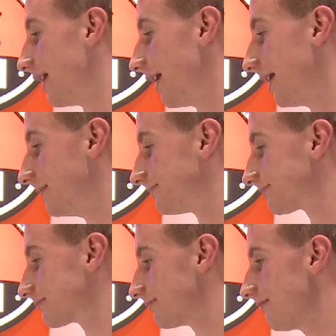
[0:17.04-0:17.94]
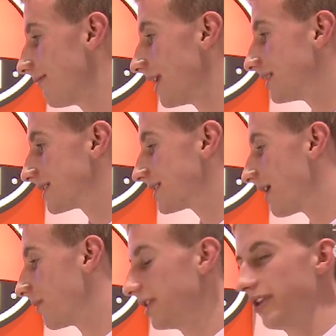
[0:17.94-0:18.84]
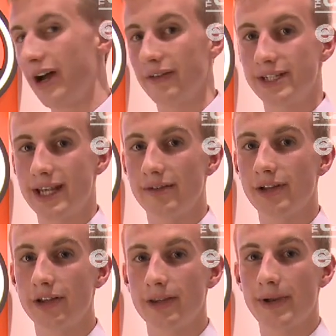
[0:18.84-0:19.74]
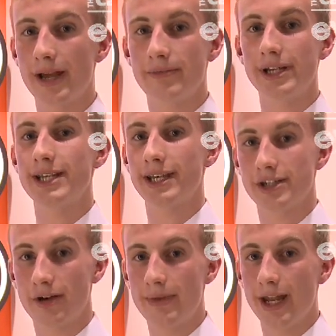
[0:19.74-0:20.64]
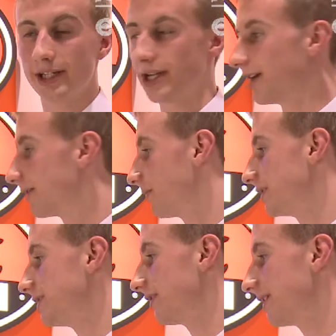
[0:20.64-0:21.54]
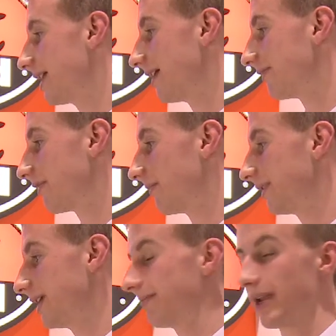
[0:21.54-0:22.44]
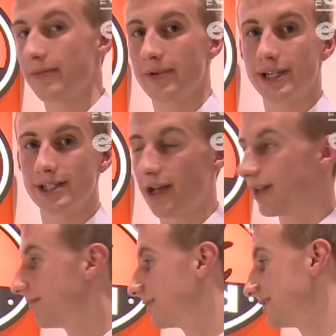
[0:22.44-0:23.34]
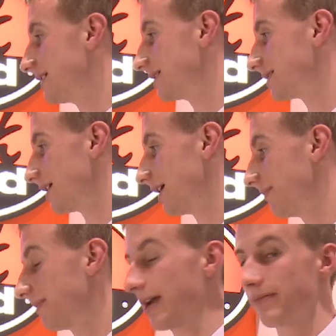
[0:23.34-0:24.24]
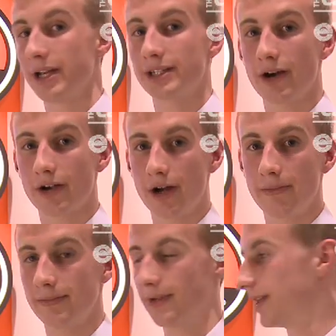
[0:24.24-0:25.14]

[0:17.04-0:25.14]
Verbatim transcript: Um, to start with, you have to download the BlackBerry Desktop Manager, which you can get from the BlackBerry site, which is uh, blackberry.com.